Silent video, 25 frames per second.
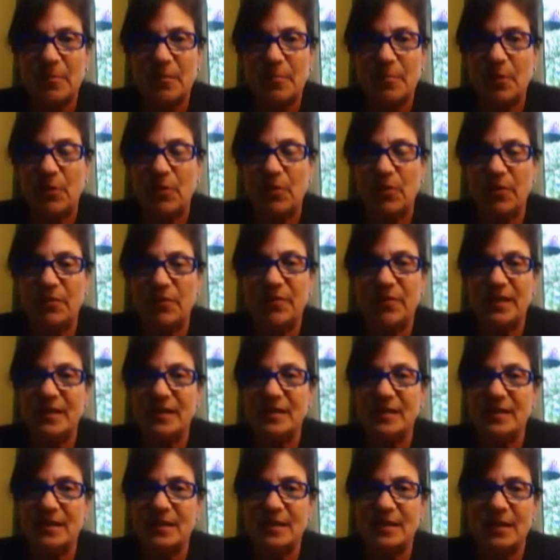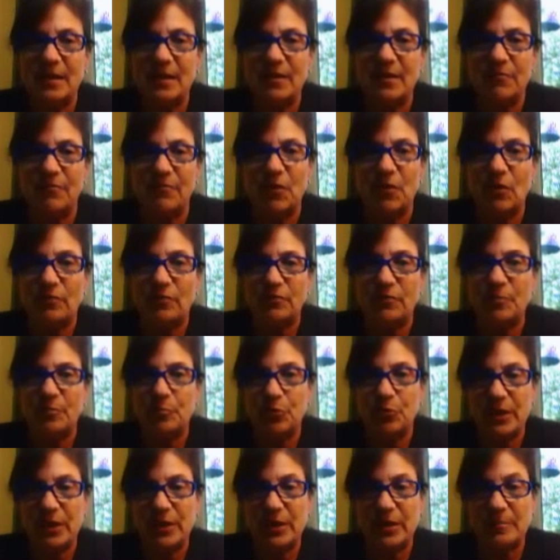Both of these involved
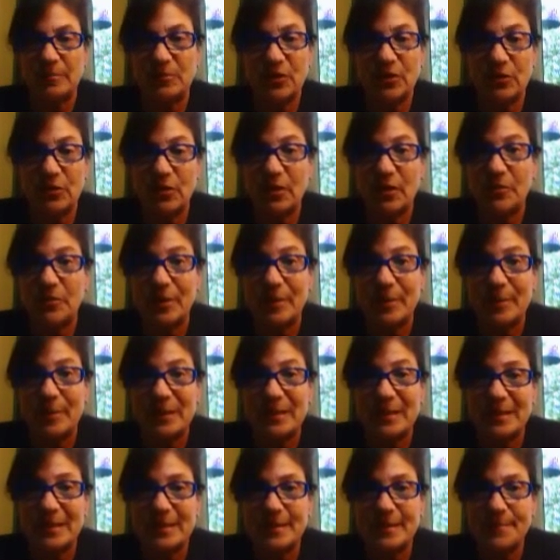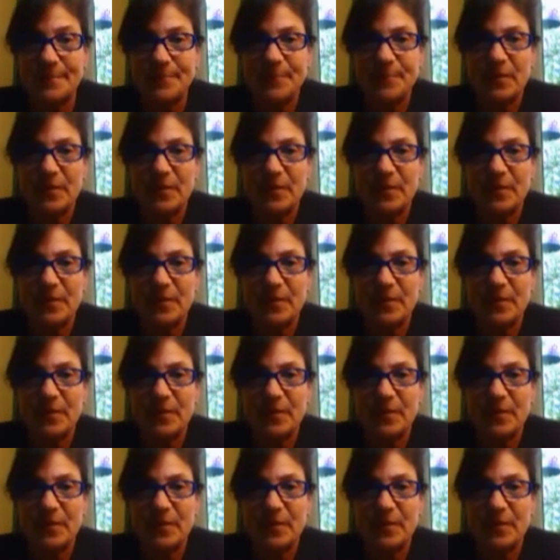prenuptial agreements.